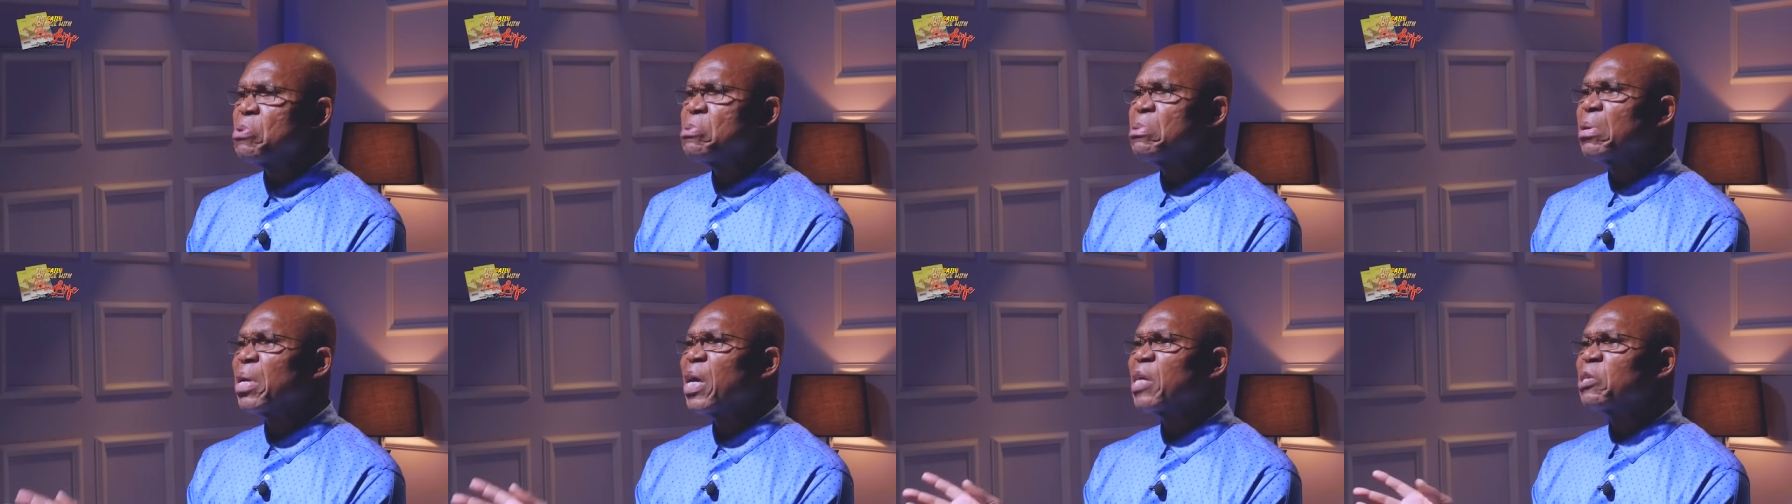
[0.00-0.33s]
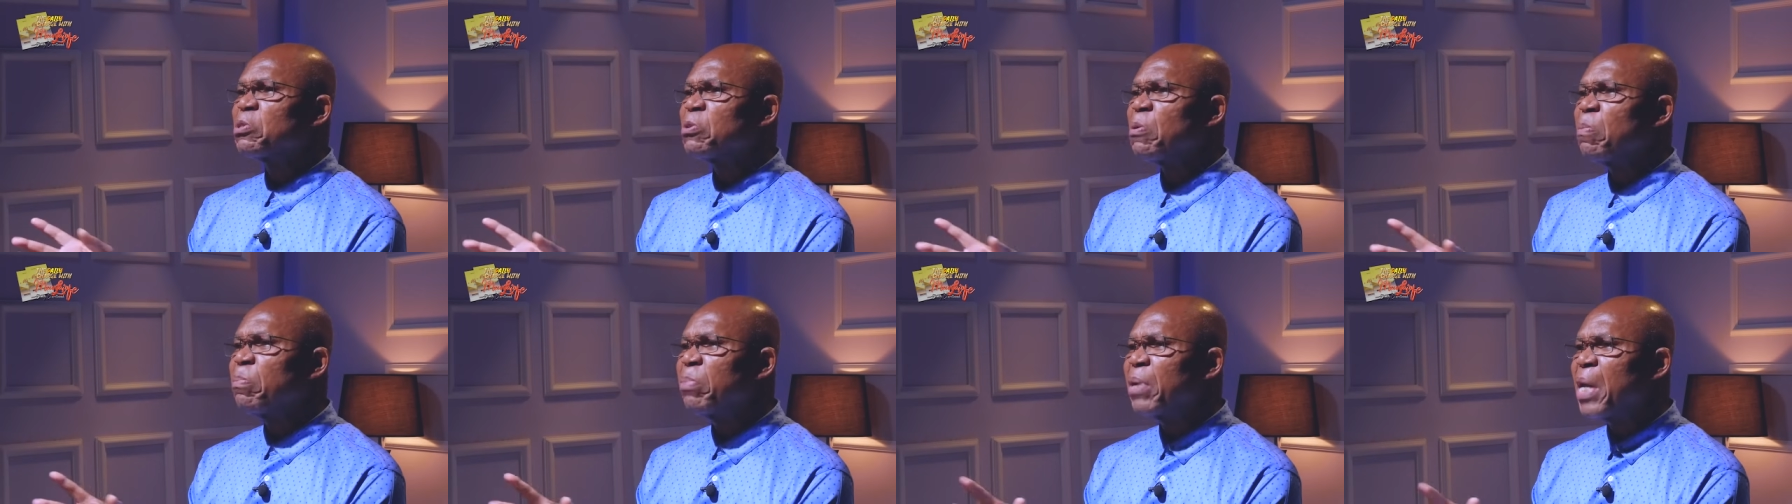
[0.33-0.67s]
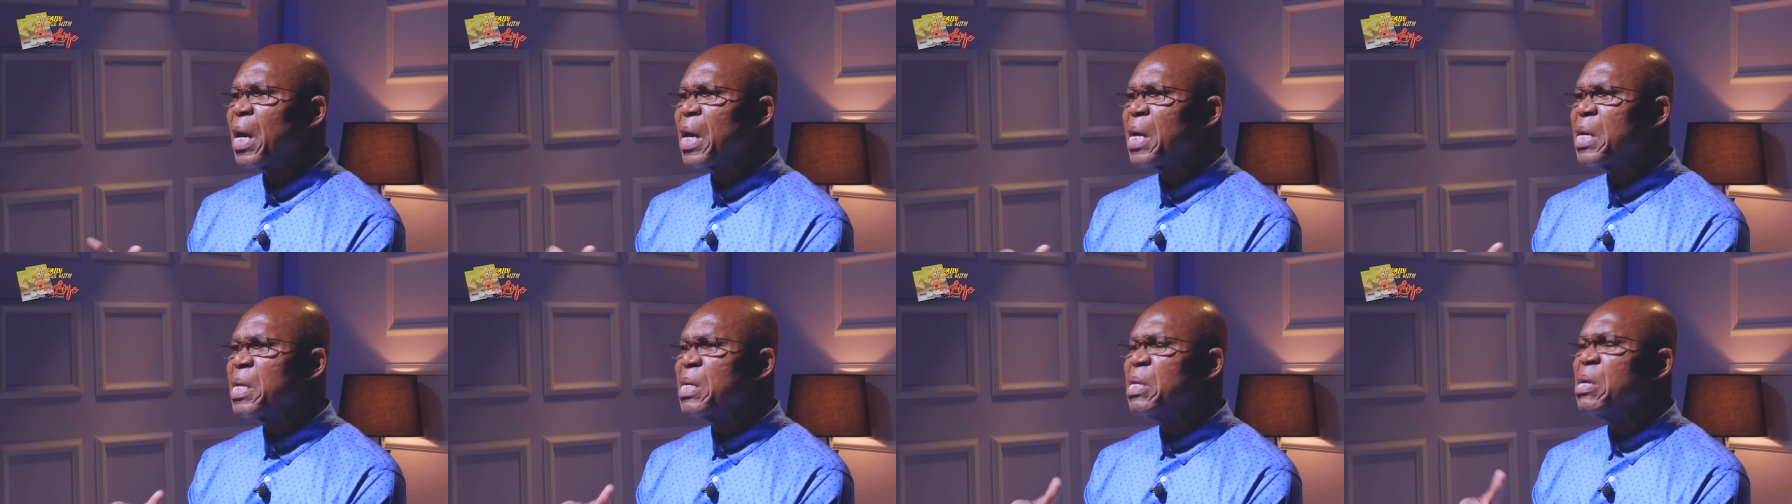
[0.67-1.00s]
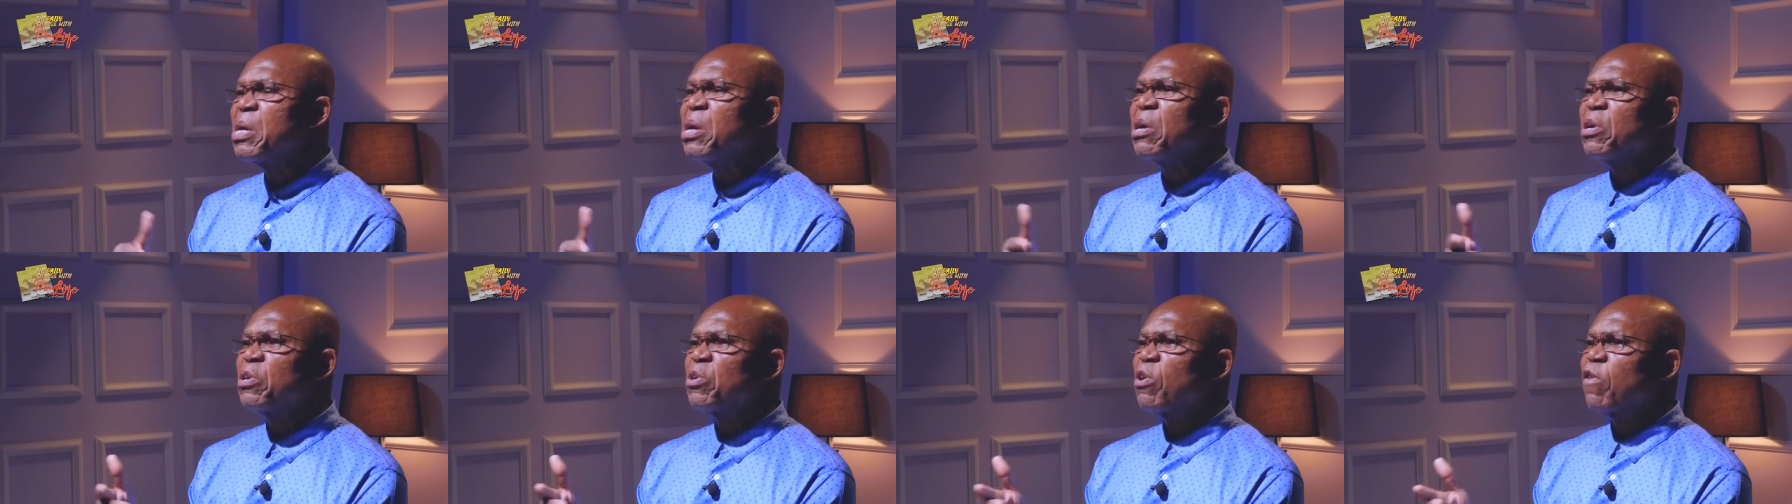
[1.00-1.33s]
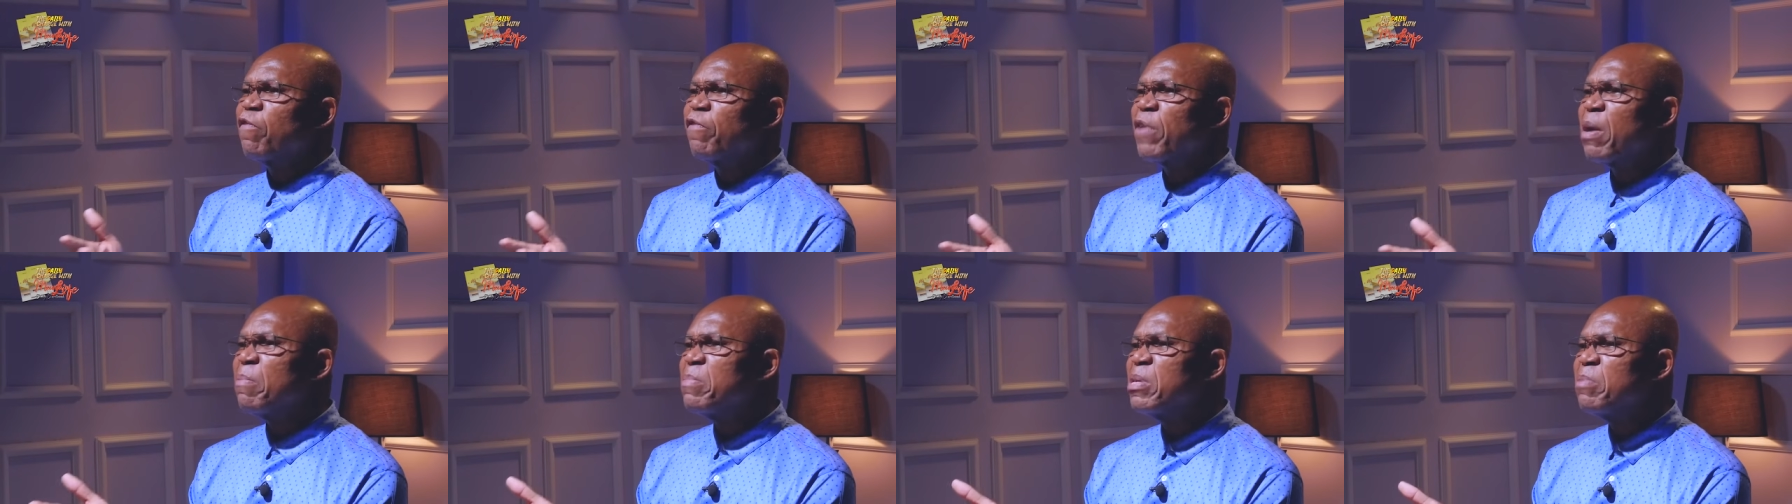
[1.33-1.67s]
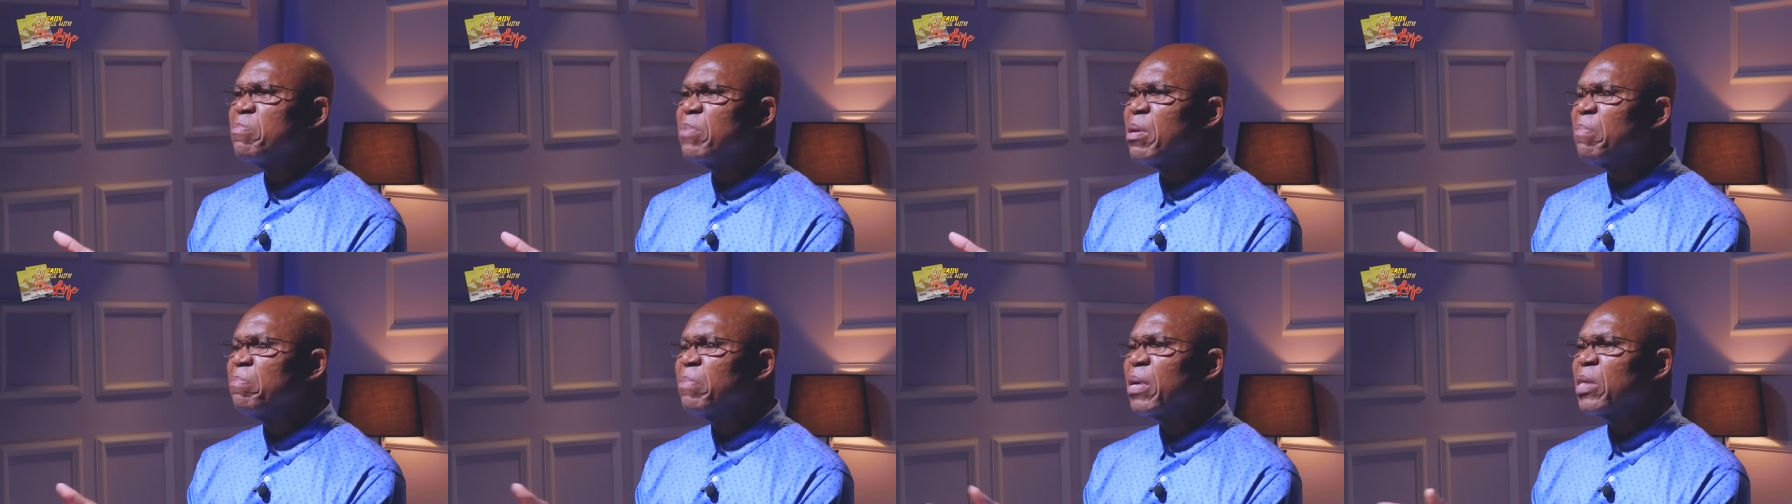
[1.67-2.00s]
You can supply your family
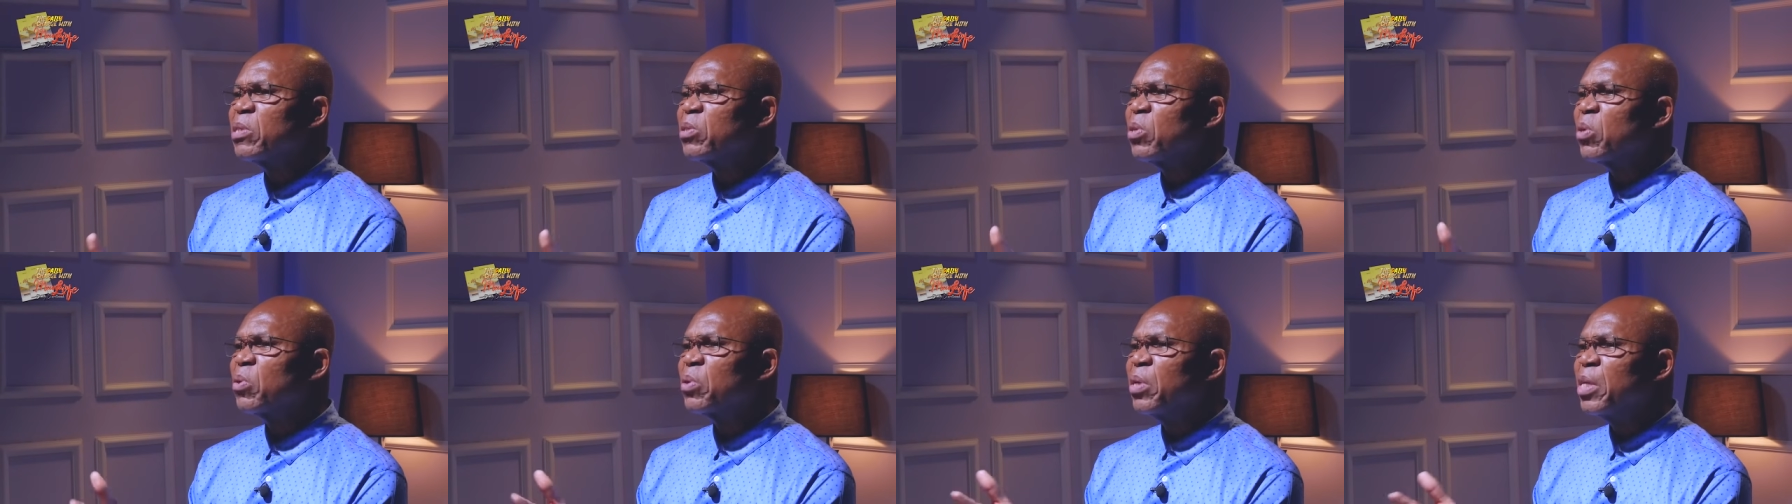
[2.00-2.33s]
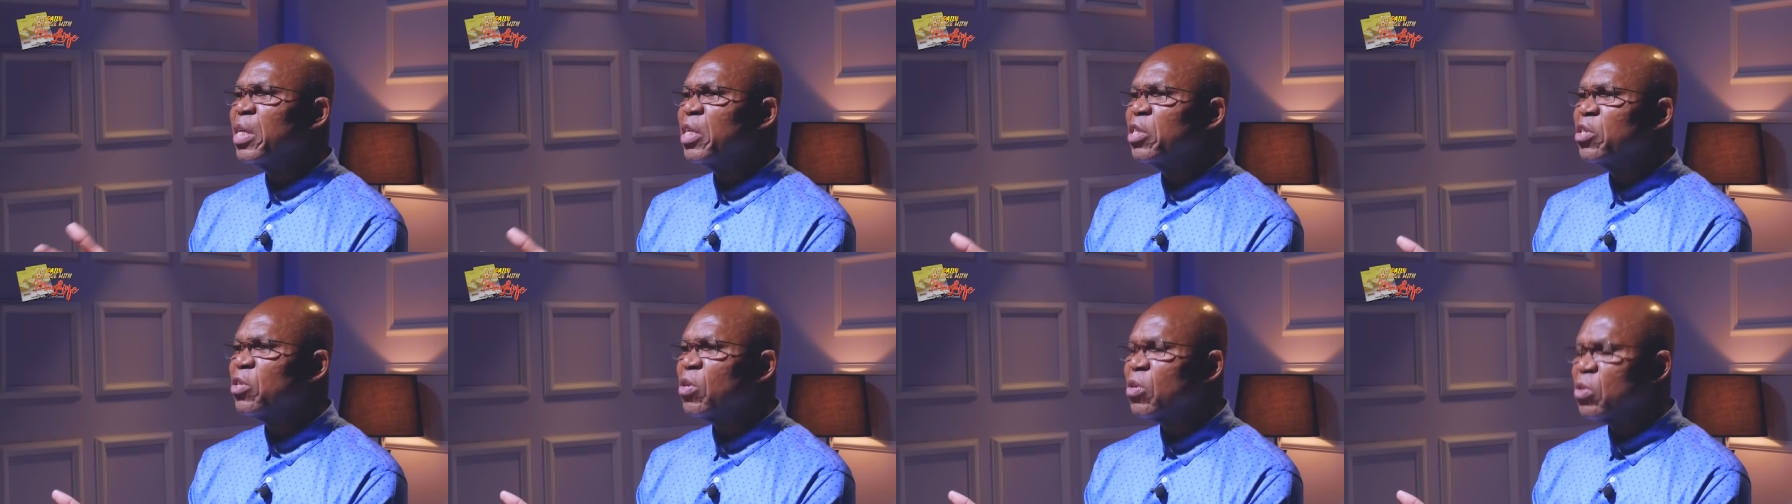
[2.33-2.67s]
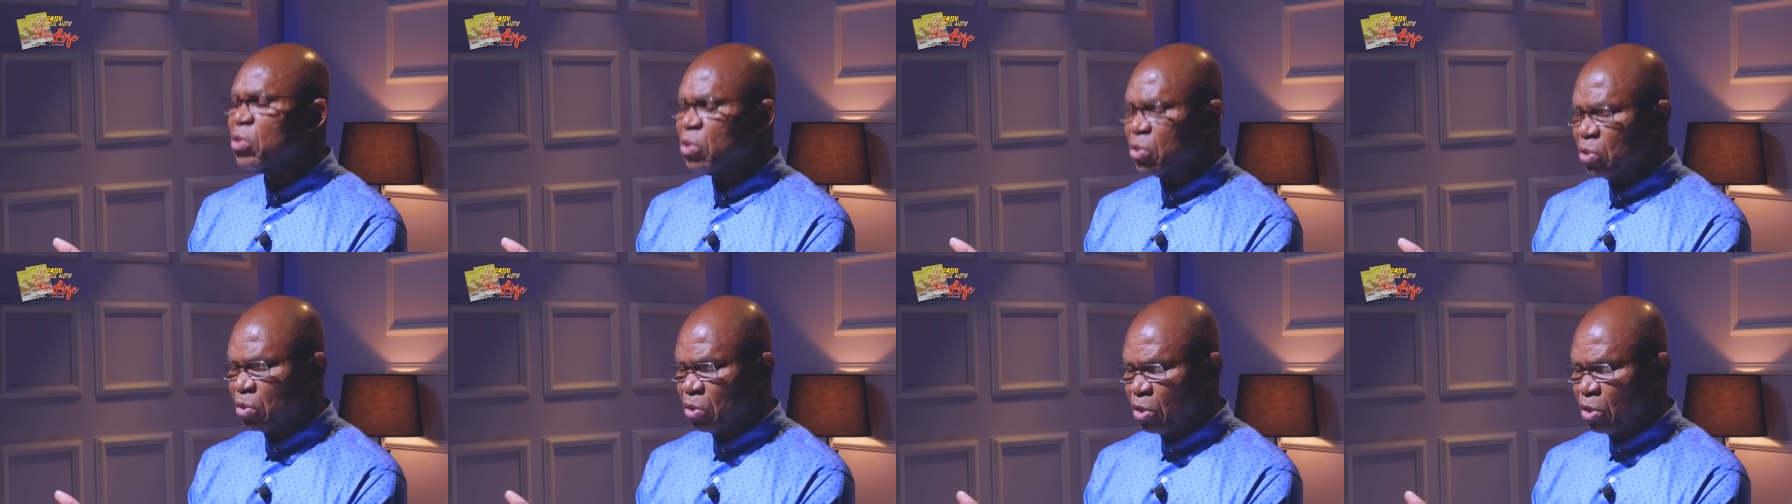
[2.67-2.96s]
members or relations